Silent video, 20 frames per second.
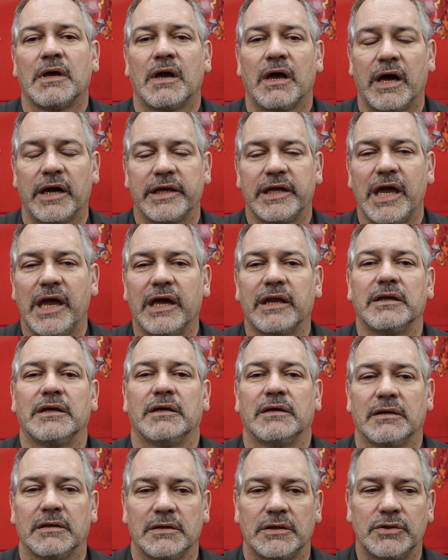Again,
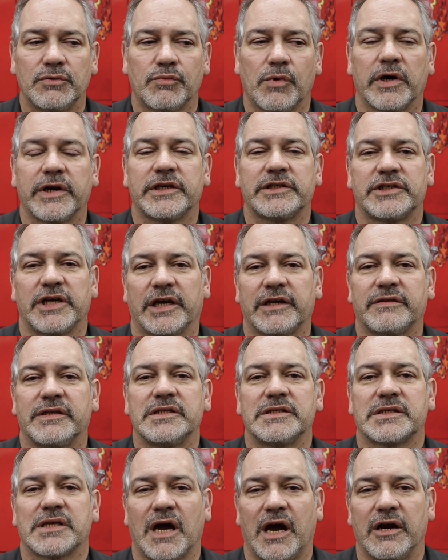you want to check
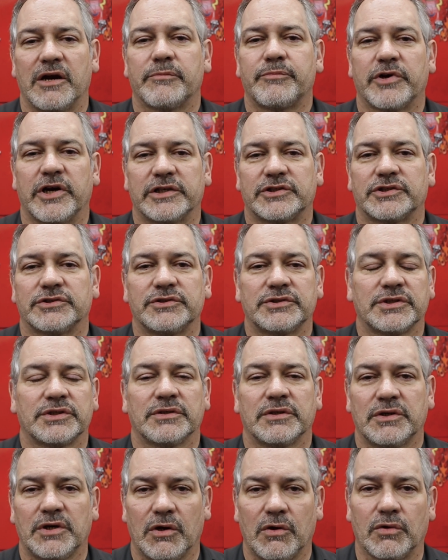these tire pressures
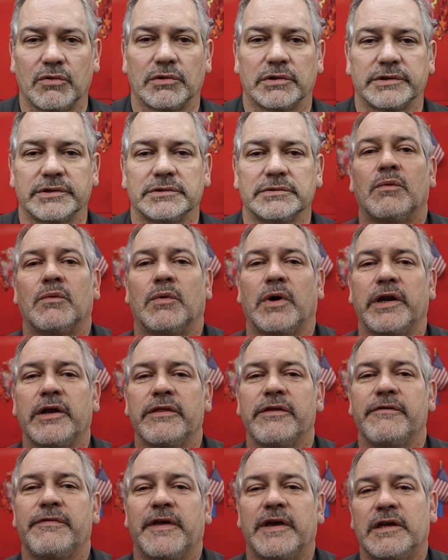cold. One
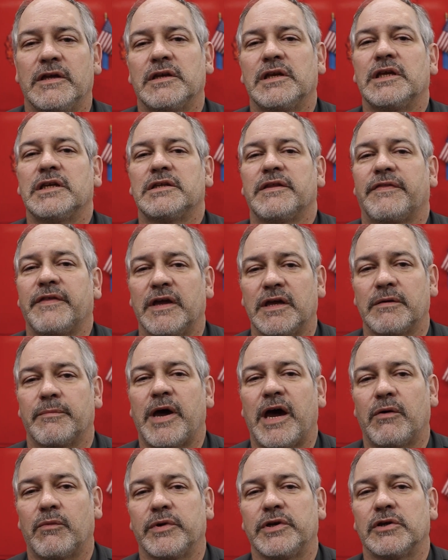other thing you need to think
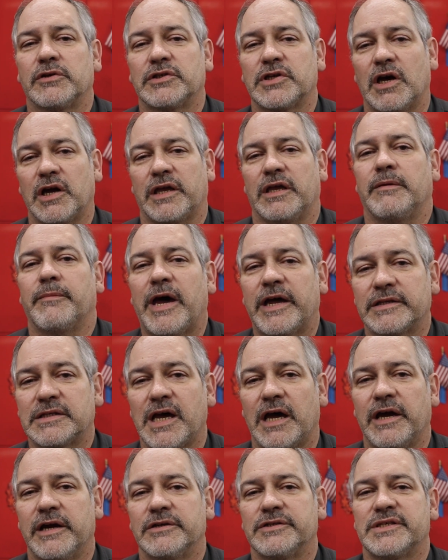about when you're talking about
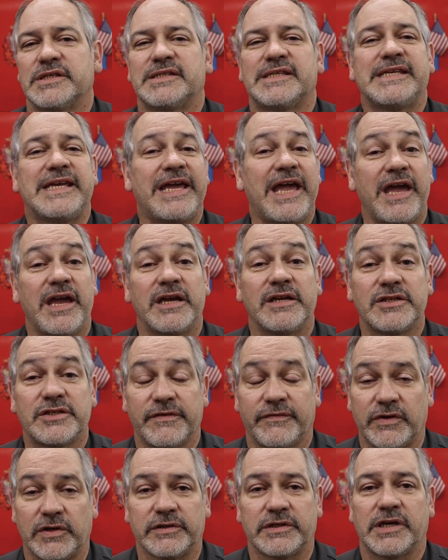tires is the age
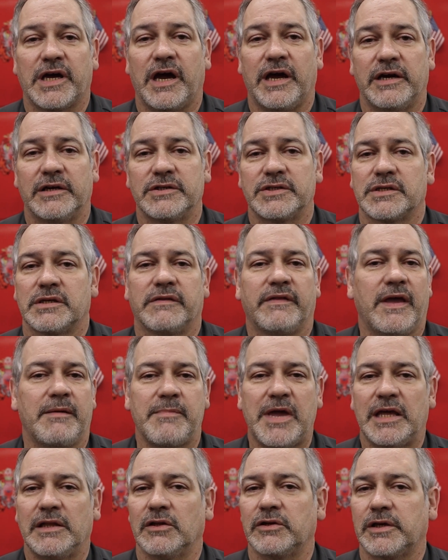of your tires. They
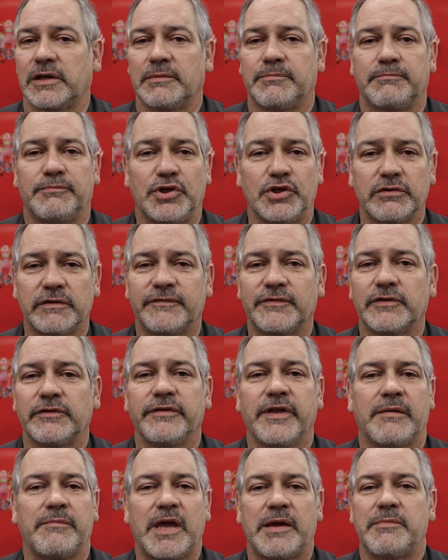may look beautiful,
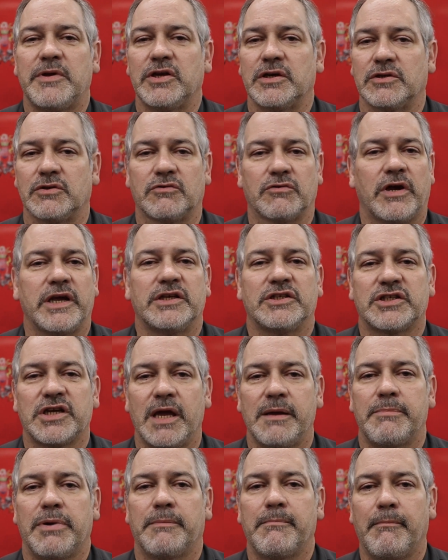they may be in great
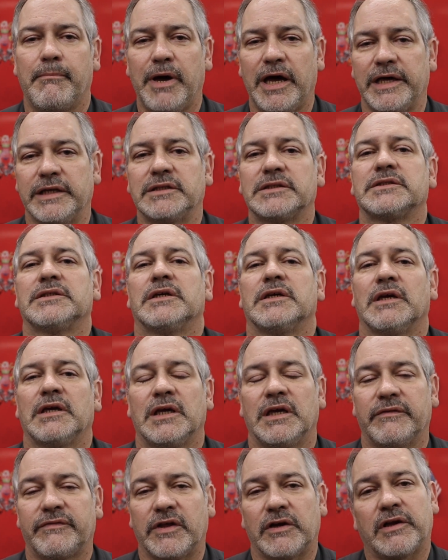shape, but
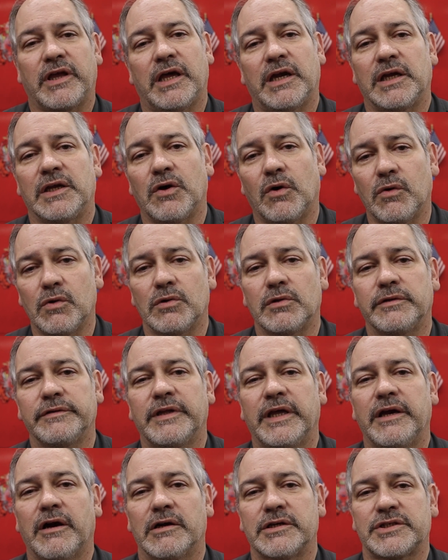if they're getting old,
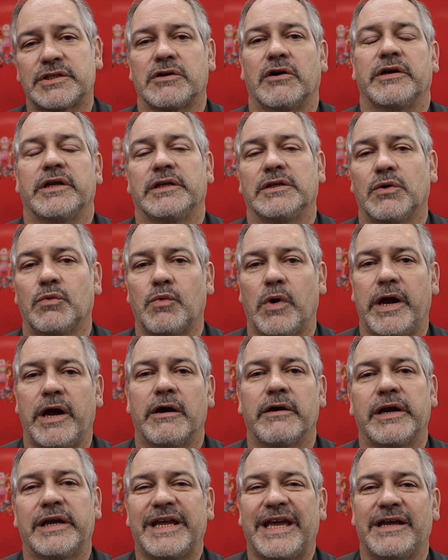they are starting to
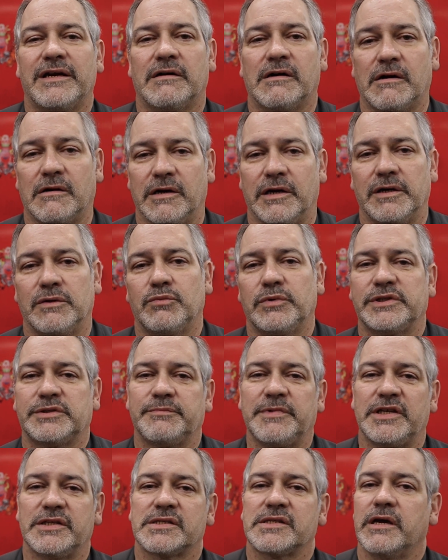wear and get hard, which
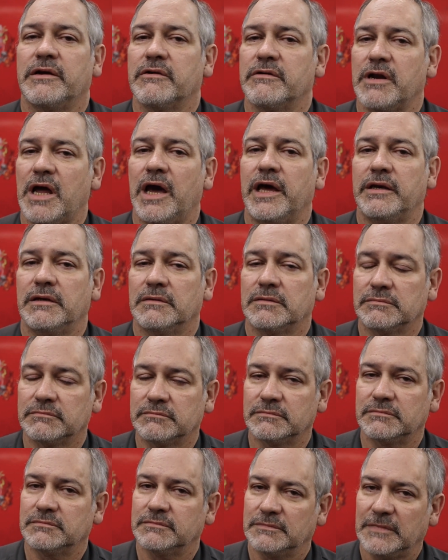means they are not
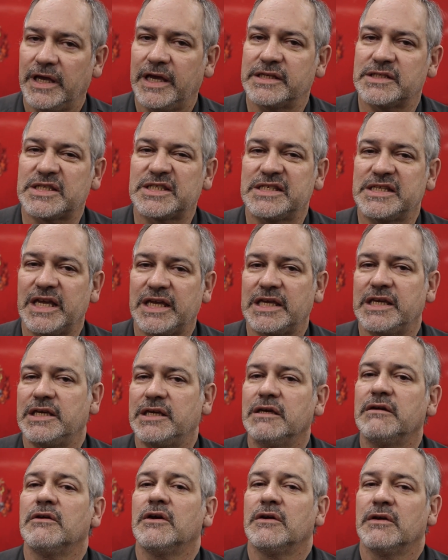as sticky
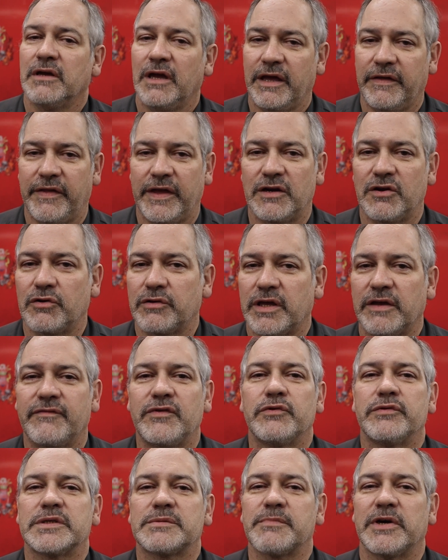and they don't give
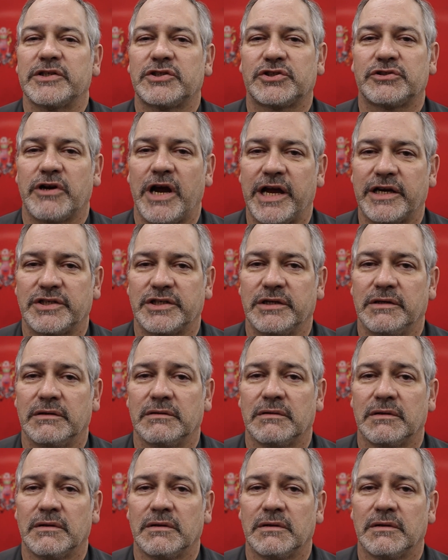you as much traction.